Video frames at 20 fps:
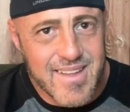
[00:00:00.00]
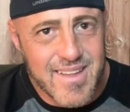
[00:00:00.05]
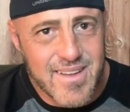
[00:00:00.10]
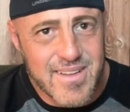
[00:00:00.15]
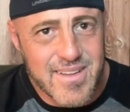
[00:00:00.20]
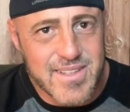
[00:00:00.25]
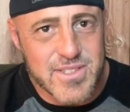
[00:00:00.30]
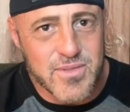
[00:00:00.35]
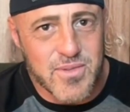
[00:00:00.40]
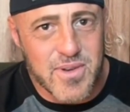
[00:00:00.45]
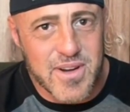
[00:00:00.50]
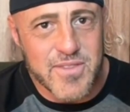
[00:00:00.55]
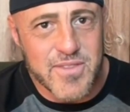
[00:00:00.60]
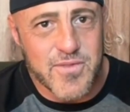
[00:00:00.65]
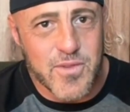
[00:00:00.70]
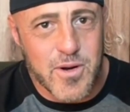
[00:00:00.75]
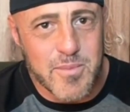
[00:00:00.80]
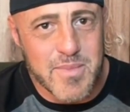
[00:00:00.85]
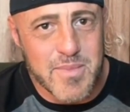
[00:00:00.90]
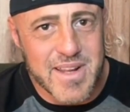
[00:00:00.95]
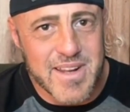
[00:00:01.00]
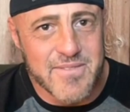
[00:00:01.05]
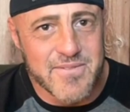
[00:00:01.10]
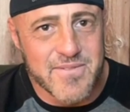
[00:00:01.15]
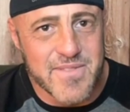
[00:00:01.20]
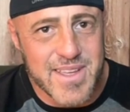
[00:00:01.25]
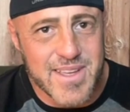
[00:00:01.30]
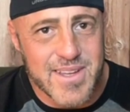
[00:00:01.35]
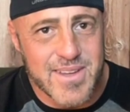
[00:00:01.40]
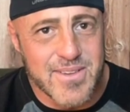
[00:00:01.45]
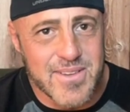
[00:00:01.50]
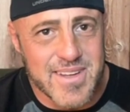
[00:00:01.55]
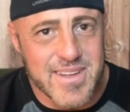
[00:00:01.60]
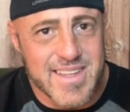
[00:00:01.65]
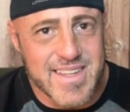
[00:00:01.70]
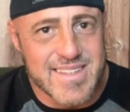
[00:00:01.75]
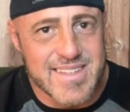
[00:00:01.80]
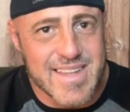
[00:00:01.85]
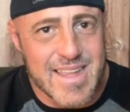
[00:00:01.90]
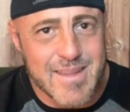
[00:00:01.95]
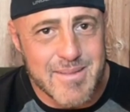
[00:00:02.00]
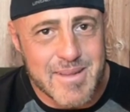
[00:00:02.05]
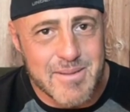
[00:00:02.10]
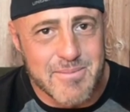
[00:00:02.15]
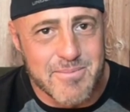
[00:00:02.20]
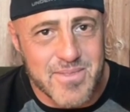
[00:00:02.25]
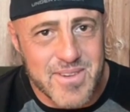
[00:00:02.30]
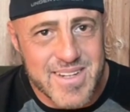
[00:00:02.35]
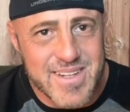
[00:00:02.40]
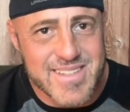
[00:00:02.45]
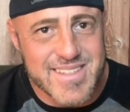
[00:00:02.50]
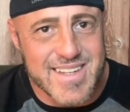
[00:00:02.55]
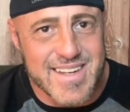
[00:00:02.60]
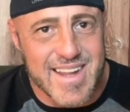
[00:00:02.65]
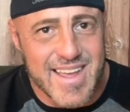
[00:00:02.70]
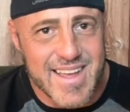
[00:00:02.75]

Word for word: A twenty-four minute vehicle to get Damian Priest and